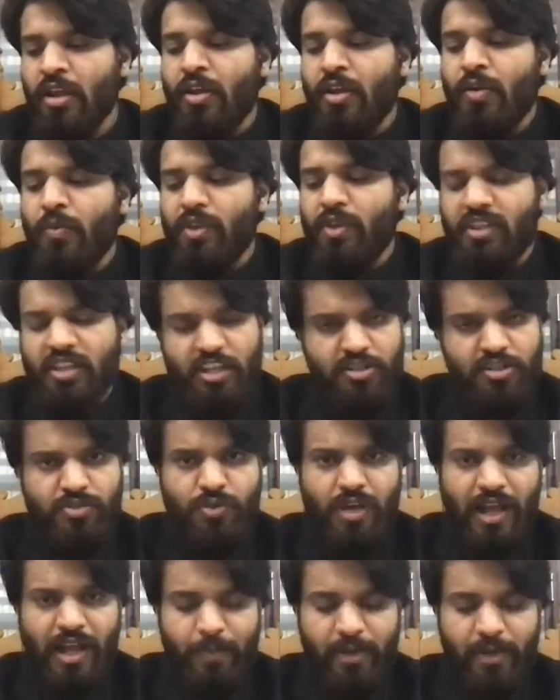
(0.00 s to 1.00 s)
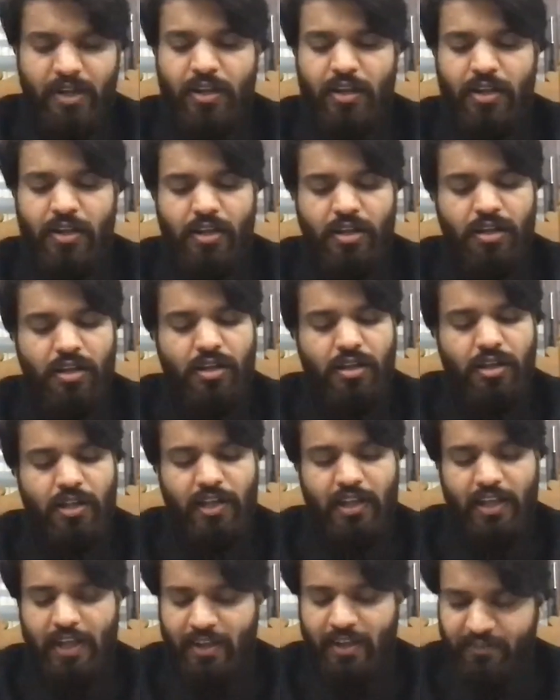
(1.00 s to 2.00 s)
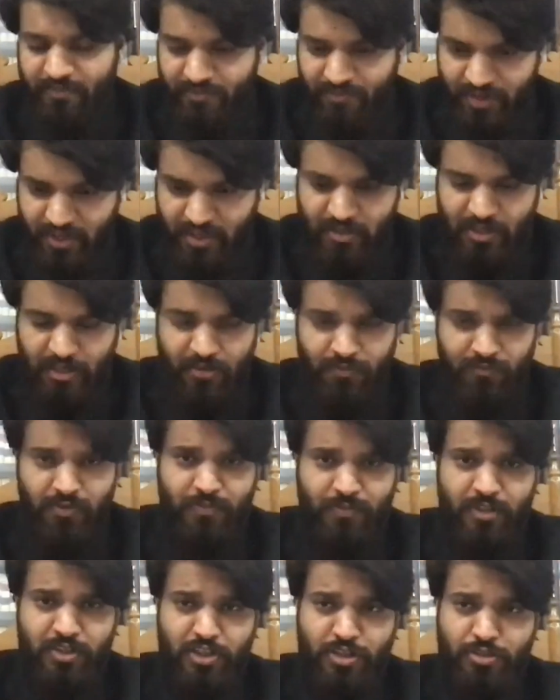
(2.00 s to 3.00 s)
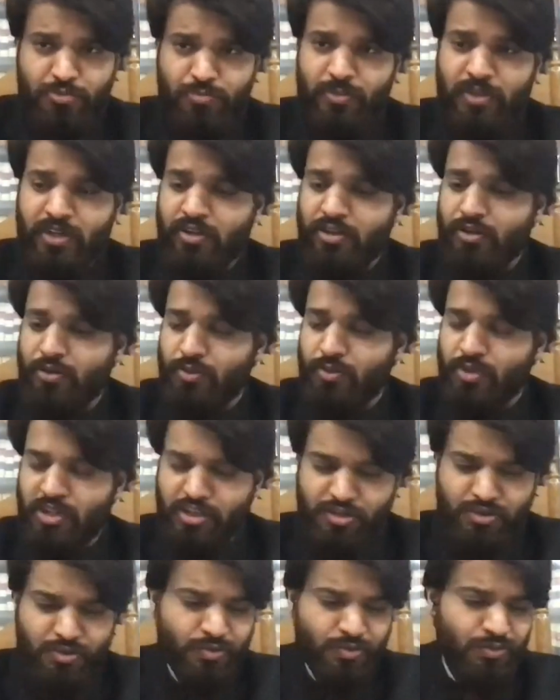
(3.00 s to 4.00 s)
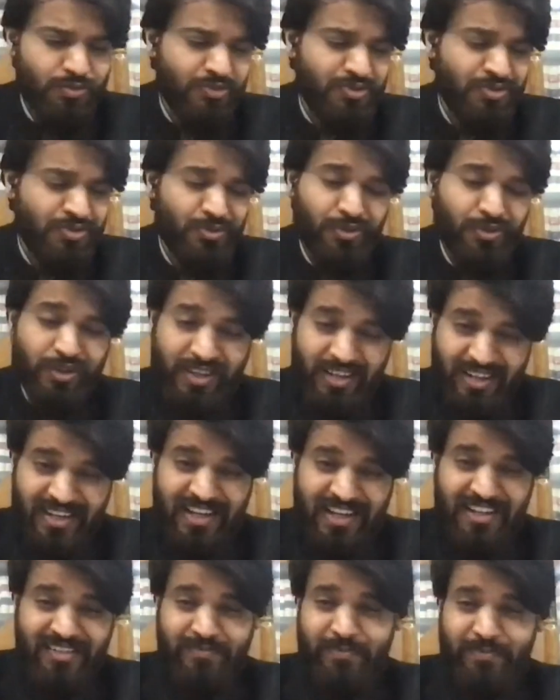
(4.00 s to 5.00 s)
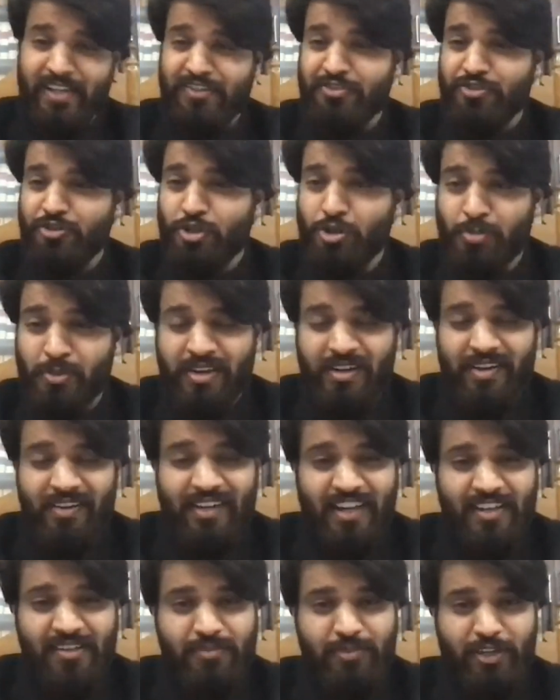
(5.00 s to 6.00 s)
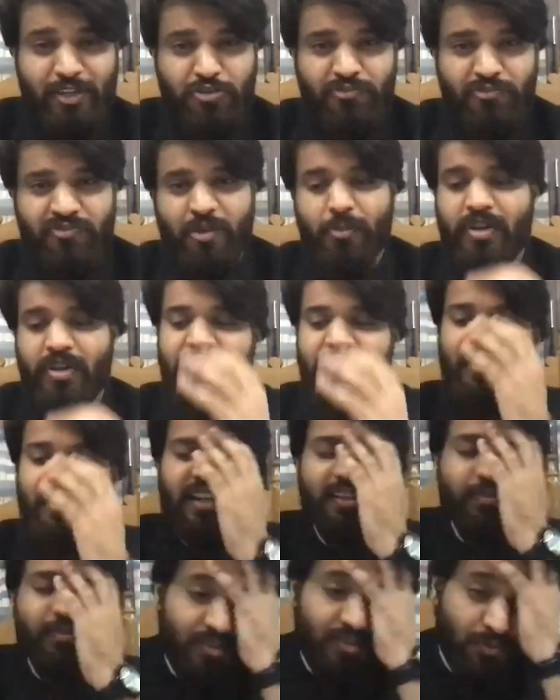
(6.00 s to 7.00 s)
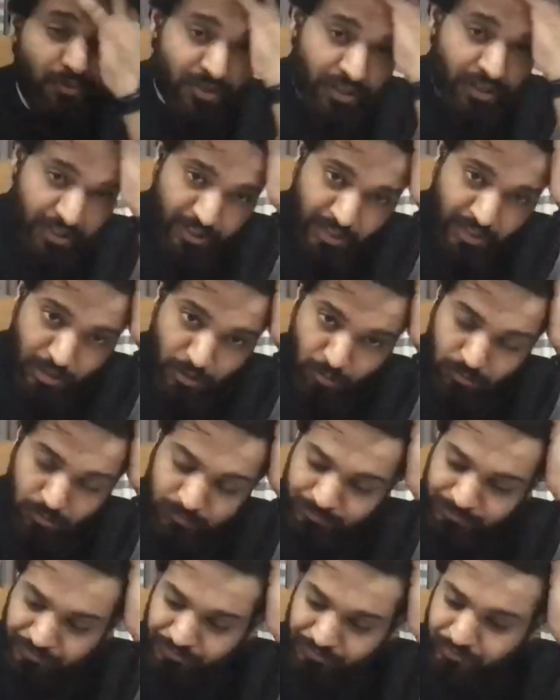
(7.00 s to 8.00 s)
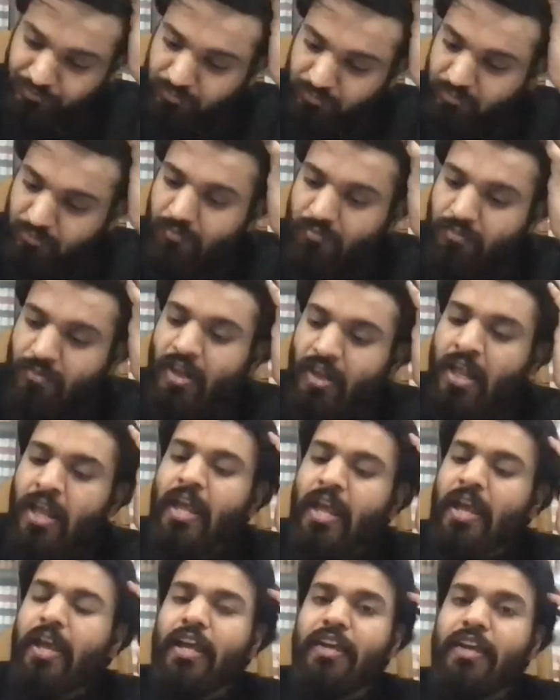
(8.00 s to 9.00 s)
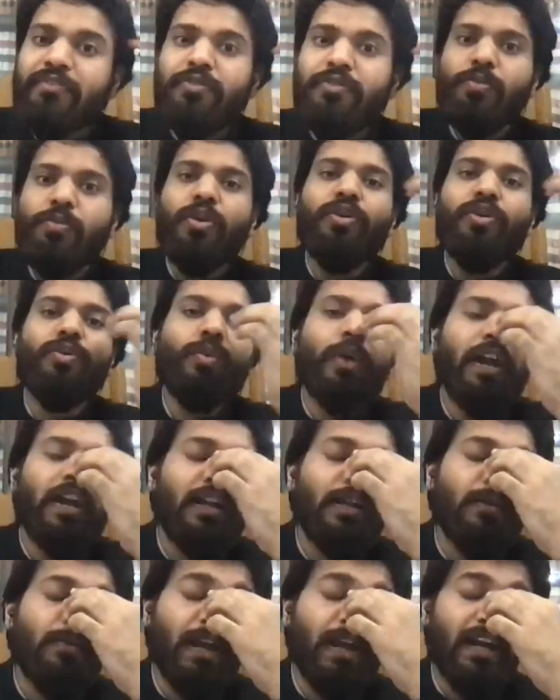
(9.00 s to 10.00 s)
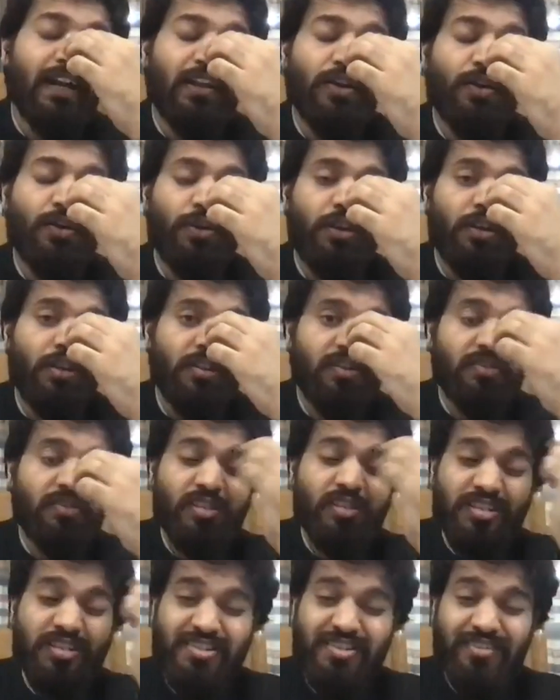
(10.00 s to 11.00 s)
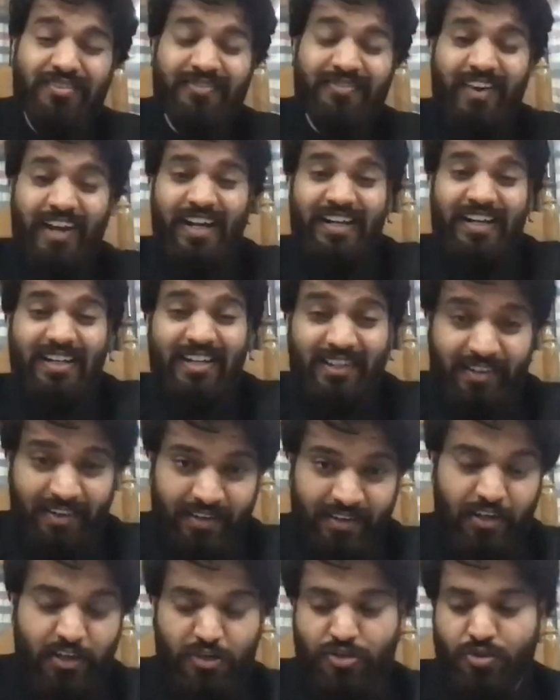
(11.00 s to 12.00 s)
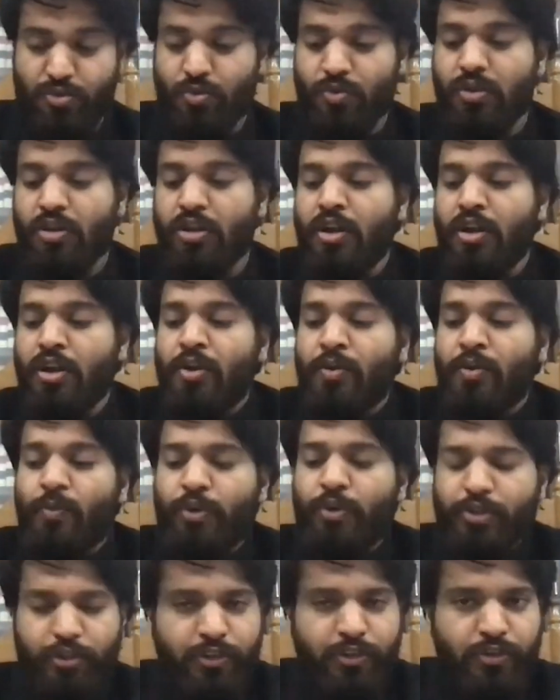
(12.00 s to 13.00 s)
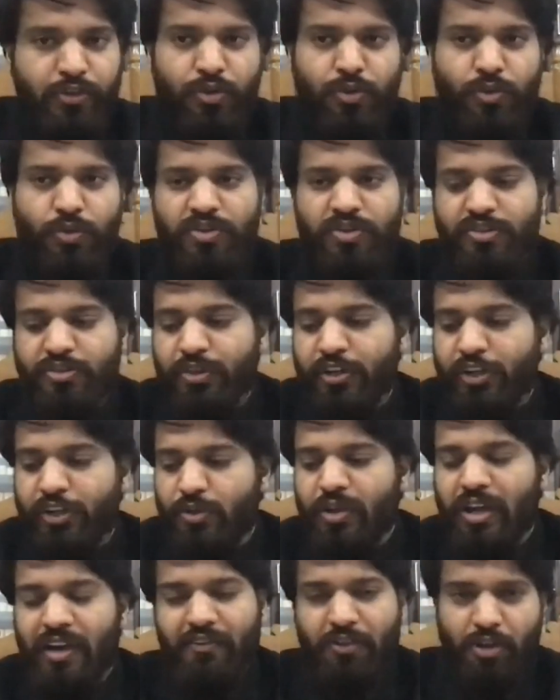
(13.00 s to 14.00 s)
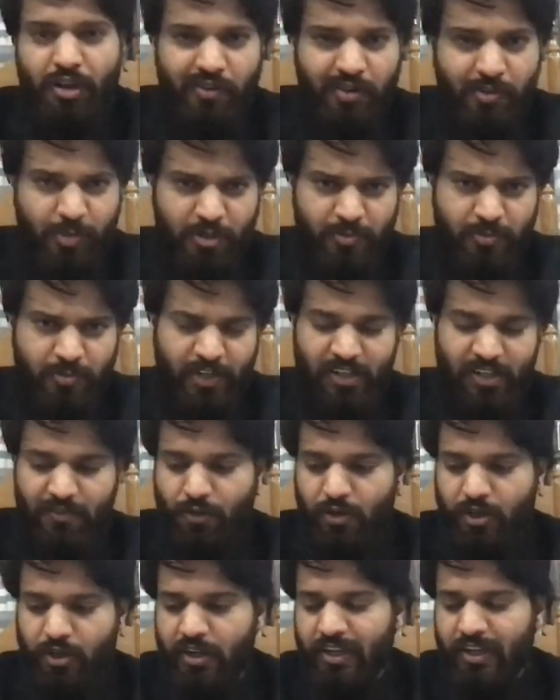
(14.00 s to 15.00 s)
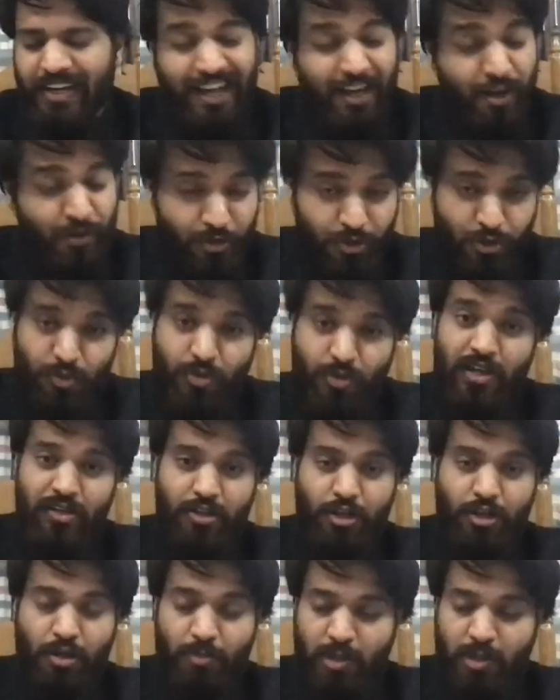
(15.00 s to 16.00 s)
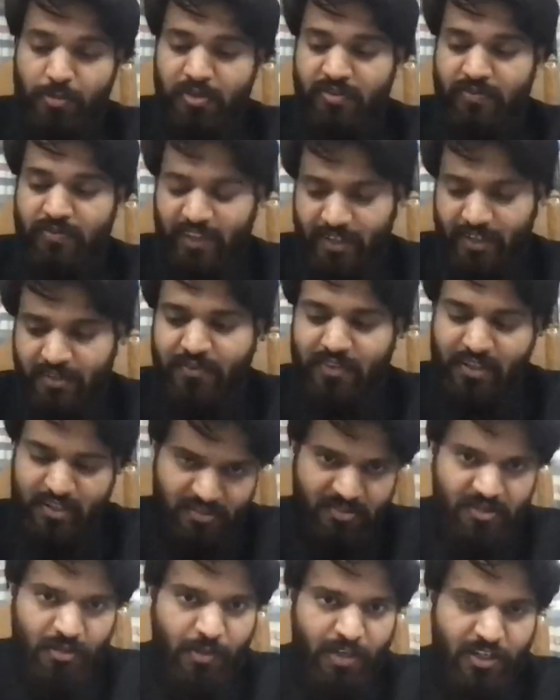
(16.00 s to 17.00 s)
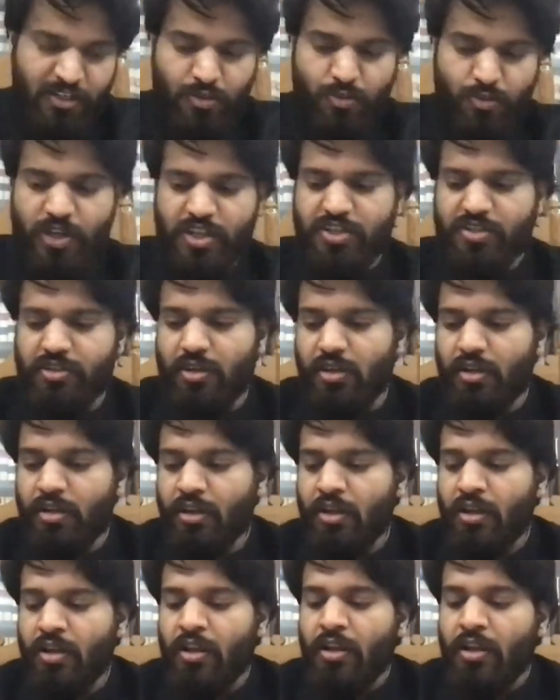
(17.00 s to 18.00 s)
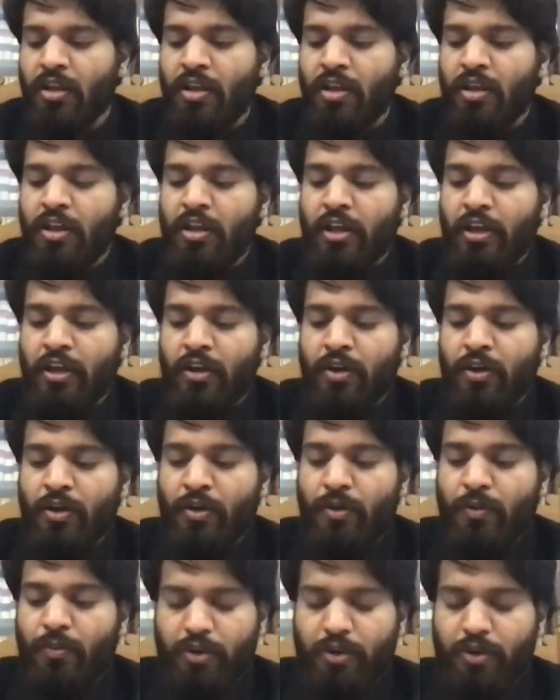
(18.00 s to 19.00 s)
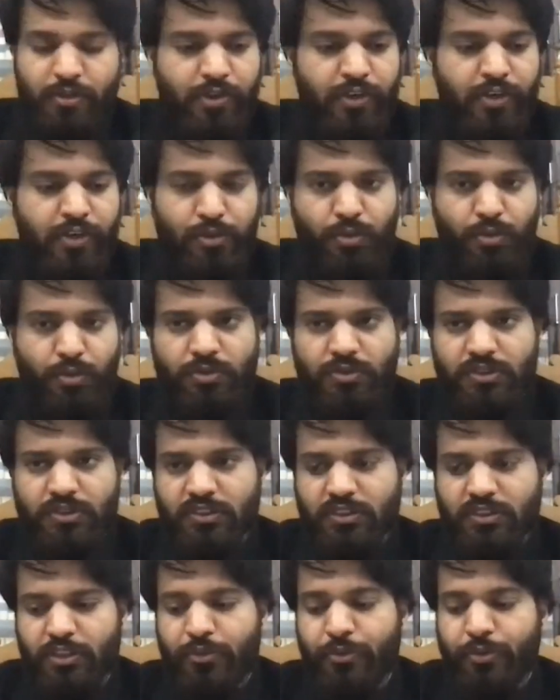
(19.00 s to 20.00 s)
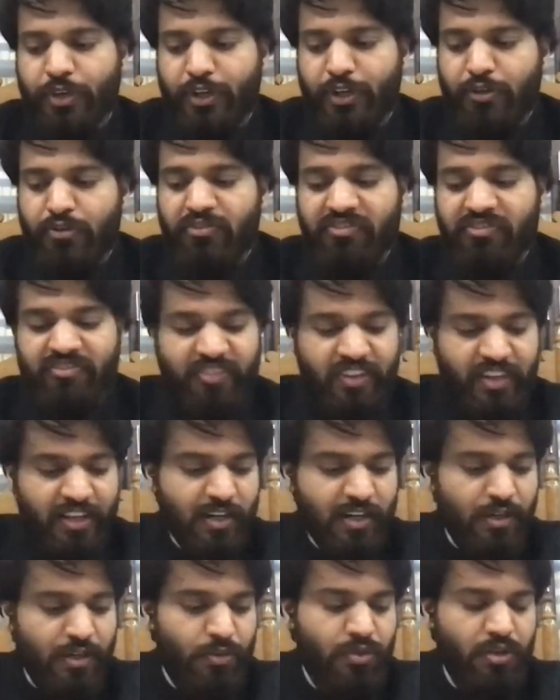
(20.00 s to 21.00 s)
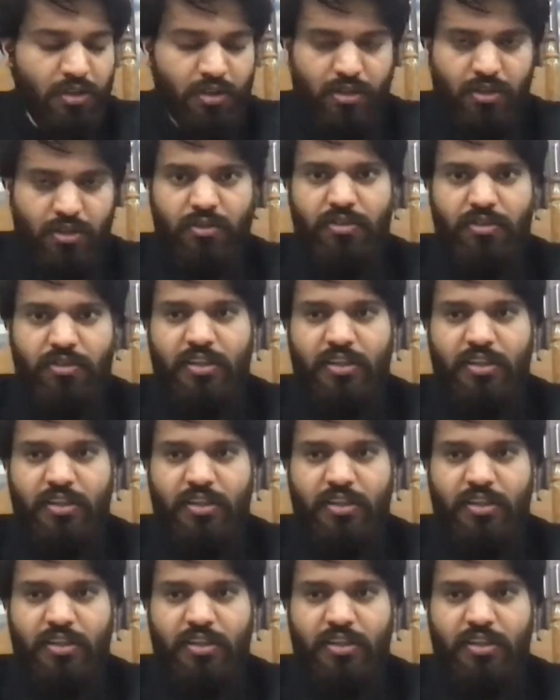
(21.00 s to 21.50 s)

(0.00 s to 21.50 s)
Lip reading: When the issue happened, everything from the judgment to the issues to theoretical aspects to human rights aspects to feminist aspects was written down. If you want to end up writing on such a widely written issue, what you need to do is you need to have a novel perspective on it. And how do you get the novel perspective is the major question. What you need to do is you need to figure out a